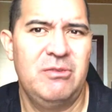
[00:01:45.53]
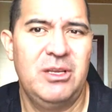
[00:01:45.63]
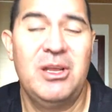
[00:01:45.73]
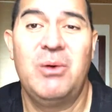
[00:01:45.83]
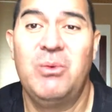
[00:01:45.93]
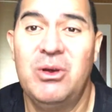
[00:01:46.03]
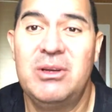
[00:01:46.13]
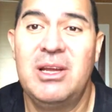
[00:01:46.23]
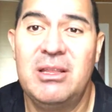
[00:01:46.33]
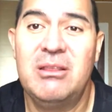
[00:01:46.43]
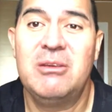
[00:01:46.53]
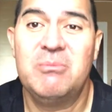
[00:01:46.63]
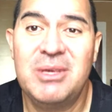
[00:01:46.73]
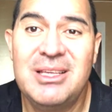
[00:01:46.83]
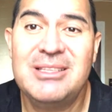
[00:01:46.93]
And that word nothing
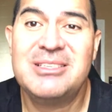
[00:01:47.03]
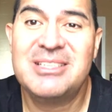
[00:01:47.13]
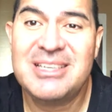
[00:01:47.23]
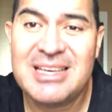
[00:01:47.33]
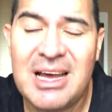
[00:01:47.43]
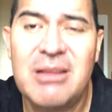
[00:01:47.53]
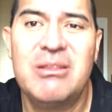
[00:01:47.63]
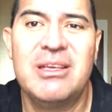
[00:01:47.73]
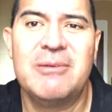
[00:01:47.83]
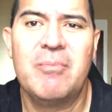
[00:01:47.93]
means nothing.